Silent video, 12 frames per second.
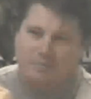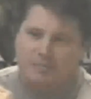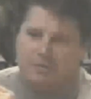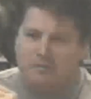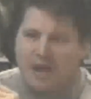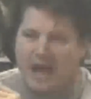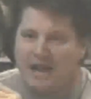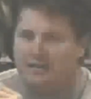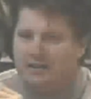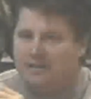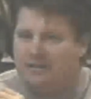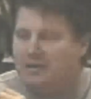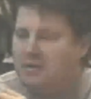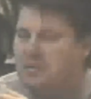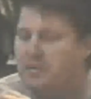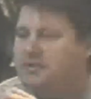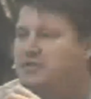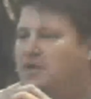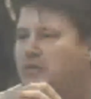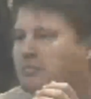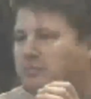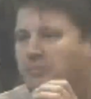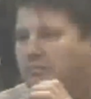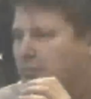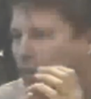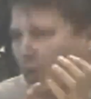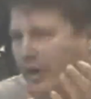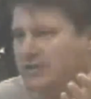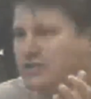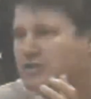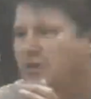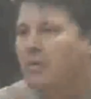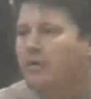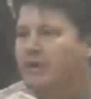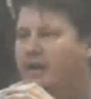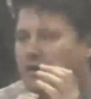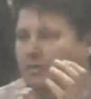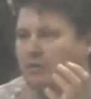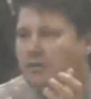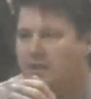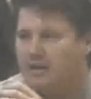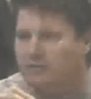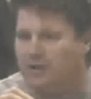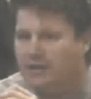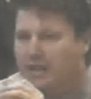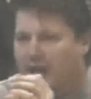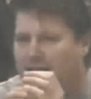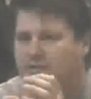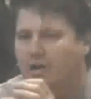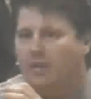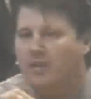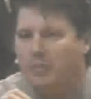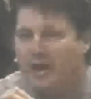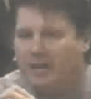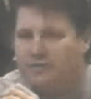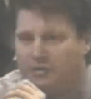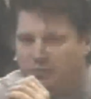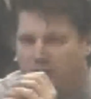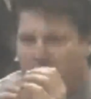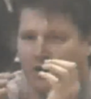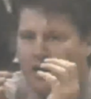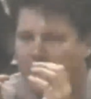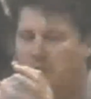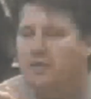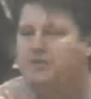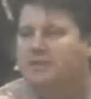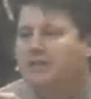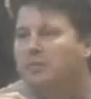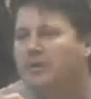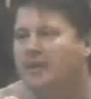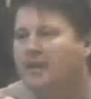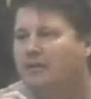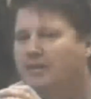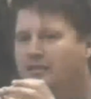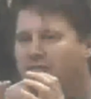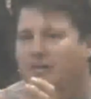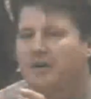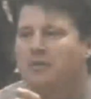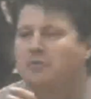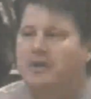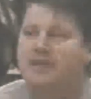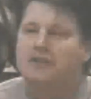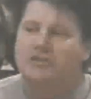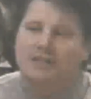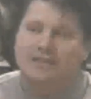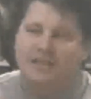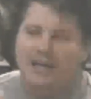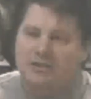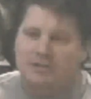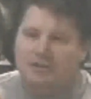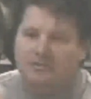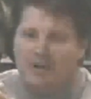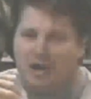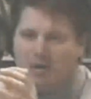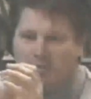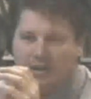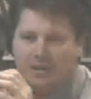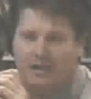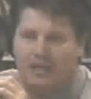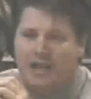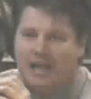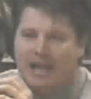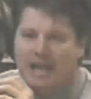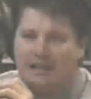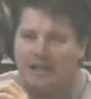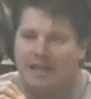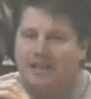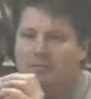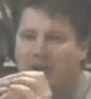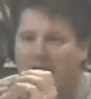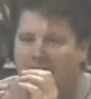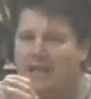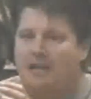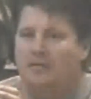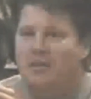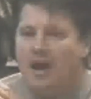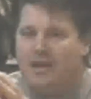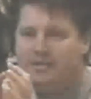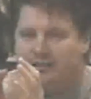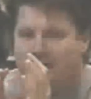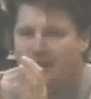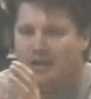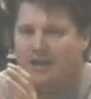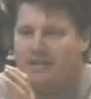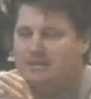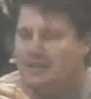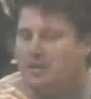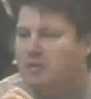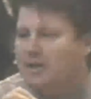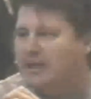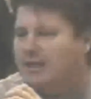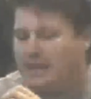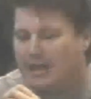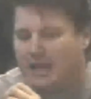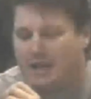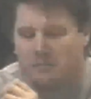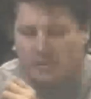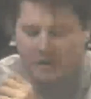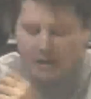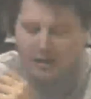the fact that there is no point scoring or things like that. It's all about sort of immersing the player in a very richly textured environment and letting them kind of get lost as they play the game.